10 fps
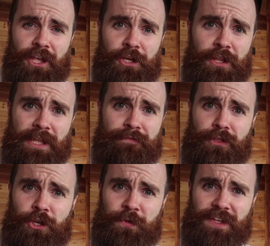You can
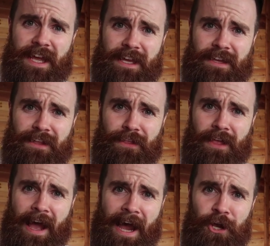even use like
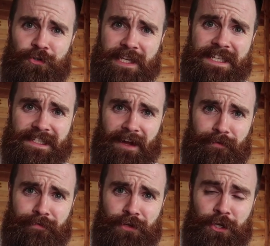IoT
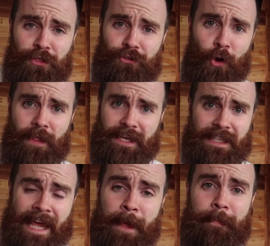stuff. You can throw like a
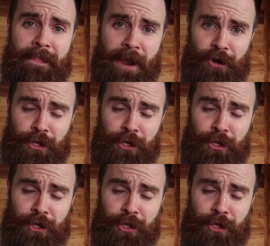lamp in there.